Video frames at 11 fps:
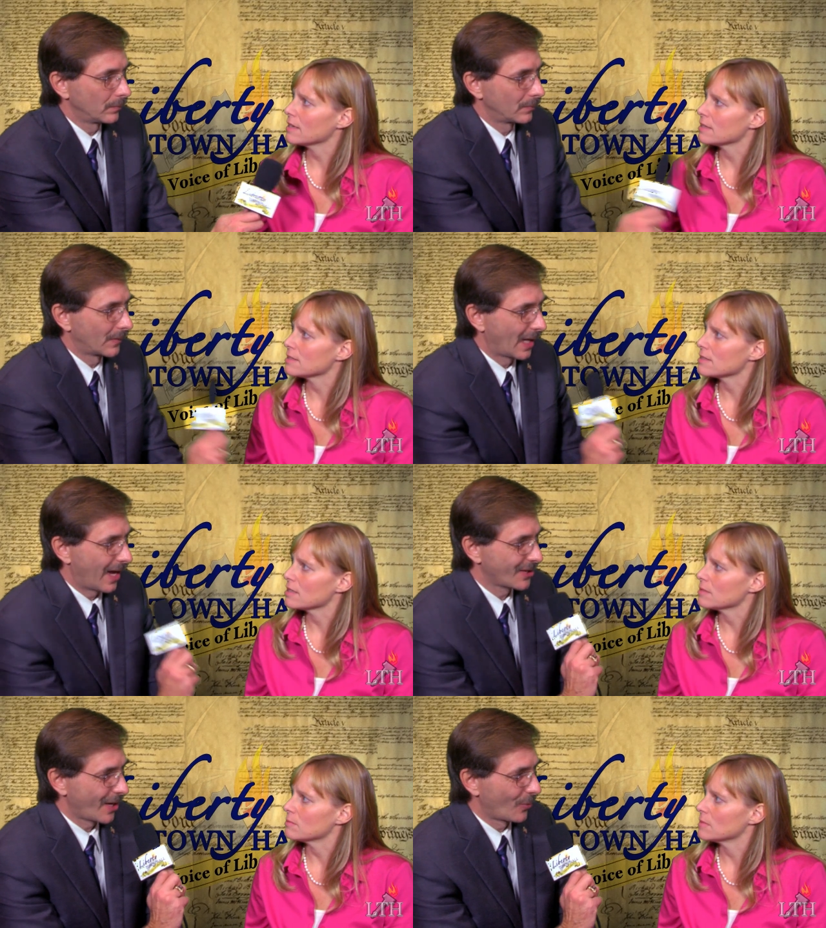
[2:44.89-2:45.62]

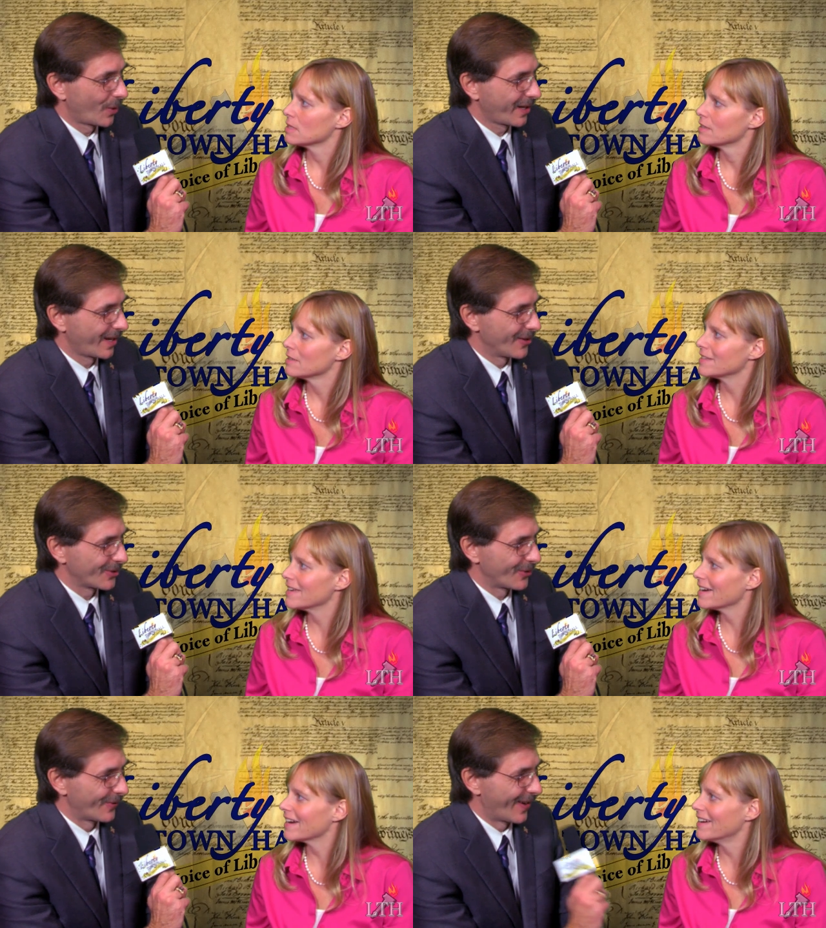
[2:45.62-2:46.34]
Speaker 1: And um, how's that working
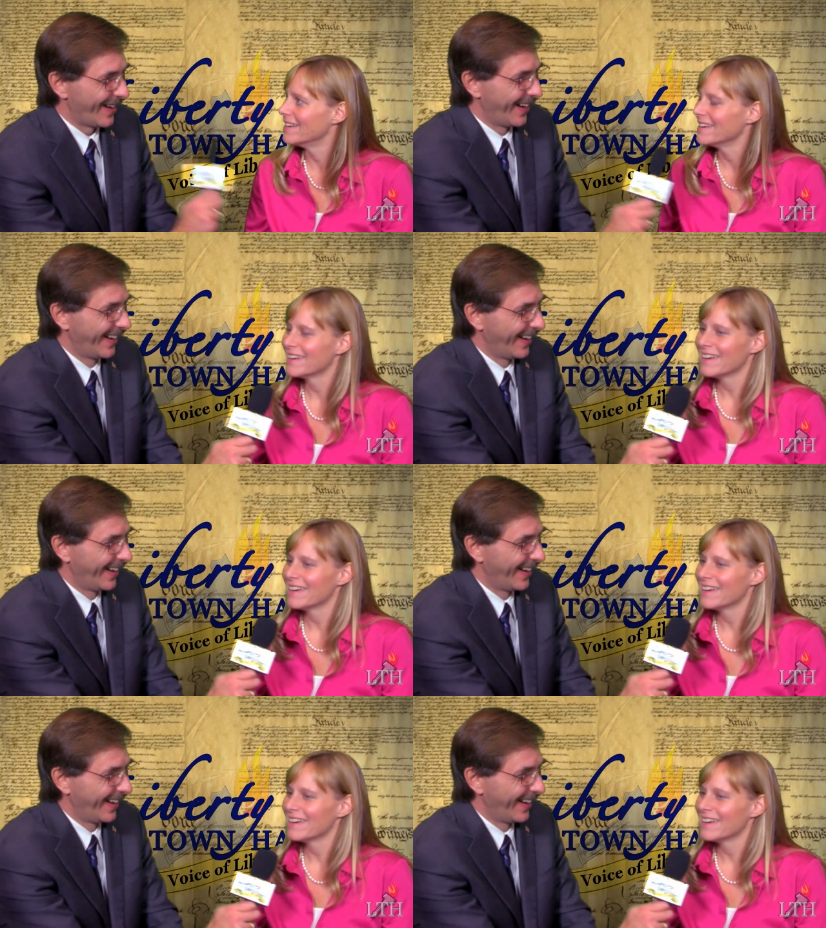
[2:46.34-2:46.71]
out yeah, so far?